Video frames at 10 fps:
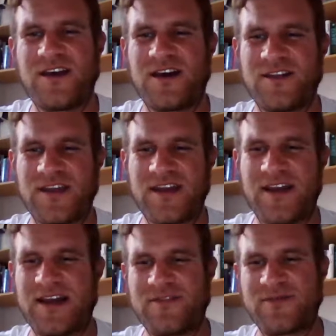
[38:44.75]
and then
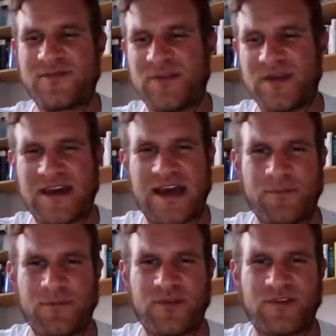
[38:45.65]
I have maybe an
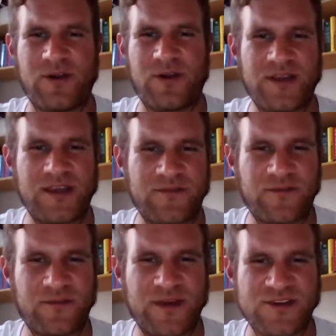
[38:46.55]
app with all the
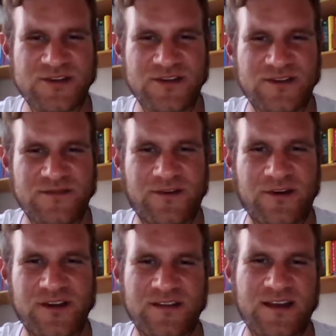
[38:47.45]
information for
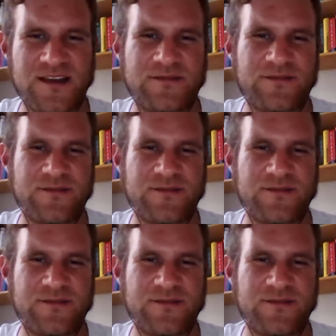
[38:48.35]
it. I have